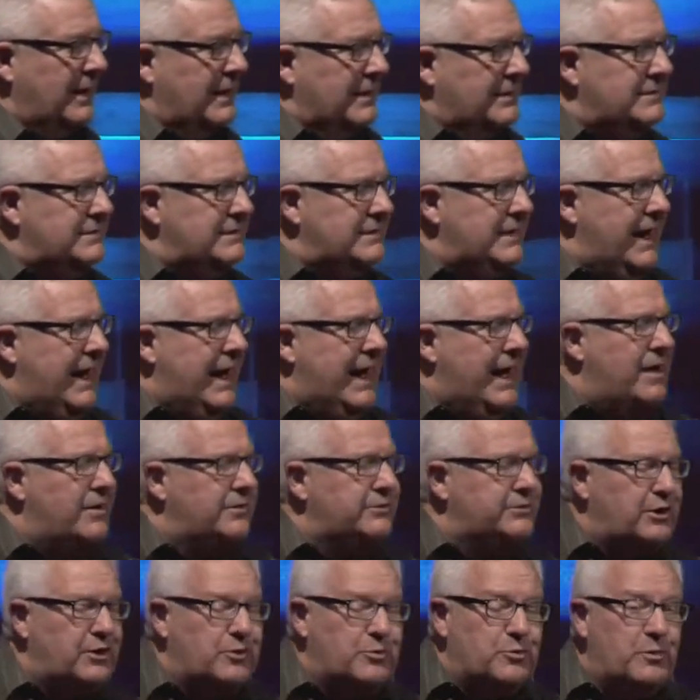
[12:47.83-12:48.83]
Now
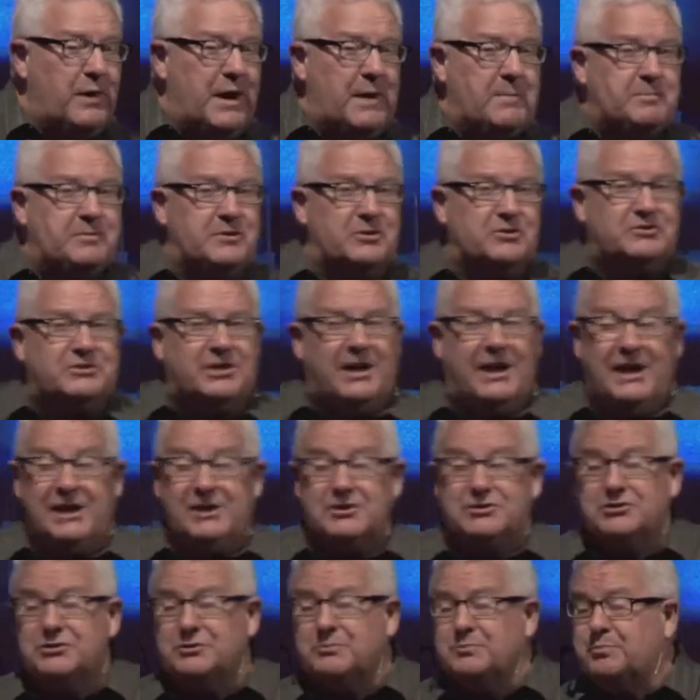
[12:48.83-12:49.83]
their
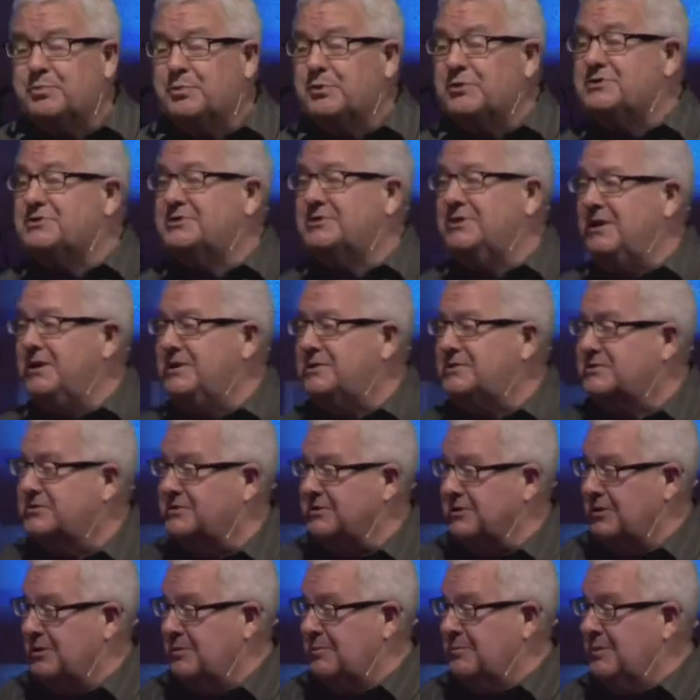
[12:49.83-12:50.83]
reputation precedes
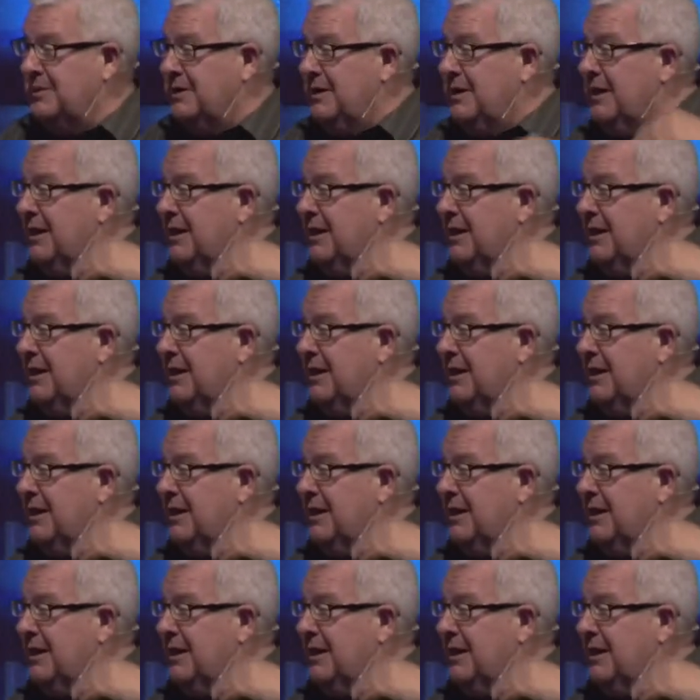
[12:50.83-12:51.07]
them.